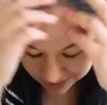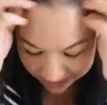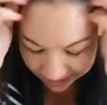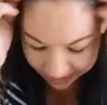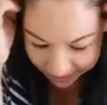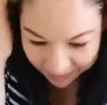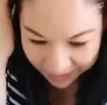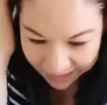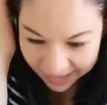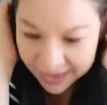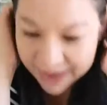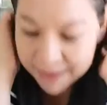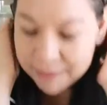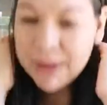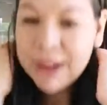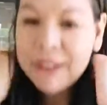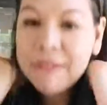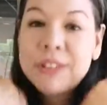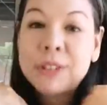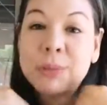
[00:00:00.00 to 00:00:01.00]
Um, I had
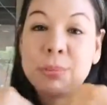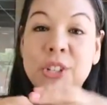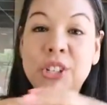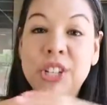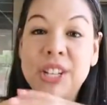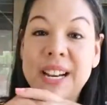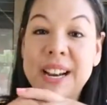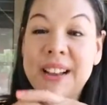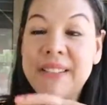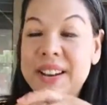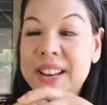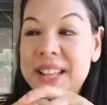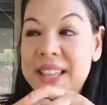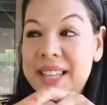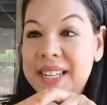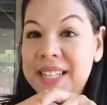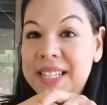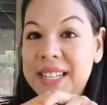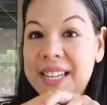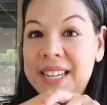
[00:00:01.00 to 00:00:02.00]
breakfast but she didn't have
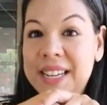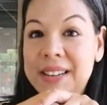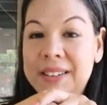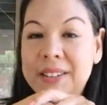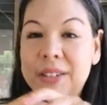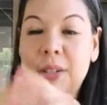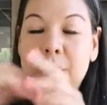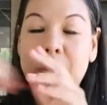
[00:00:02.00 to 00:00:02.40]
anything to eat.